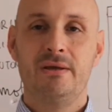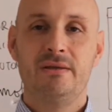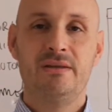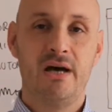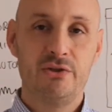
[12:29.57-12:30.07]

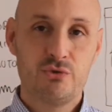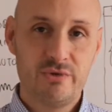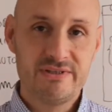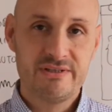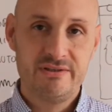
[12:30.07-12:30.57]
They are
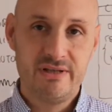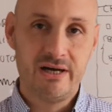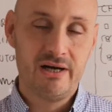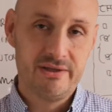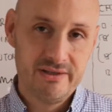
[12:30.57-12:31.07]
interested
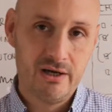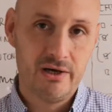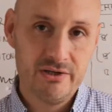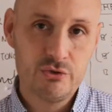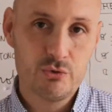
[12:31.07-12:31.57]

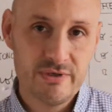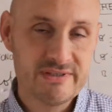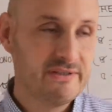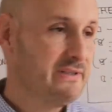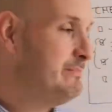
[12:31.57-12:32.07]

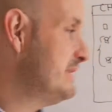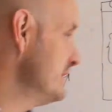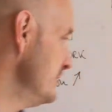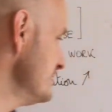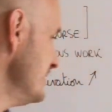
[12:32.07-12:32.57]

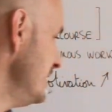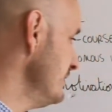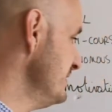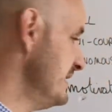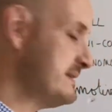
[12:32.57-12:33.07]
because
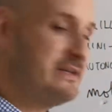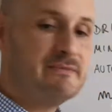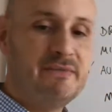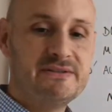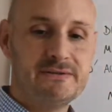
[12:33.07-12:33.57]
of the
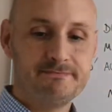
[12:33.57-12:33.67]
assessment.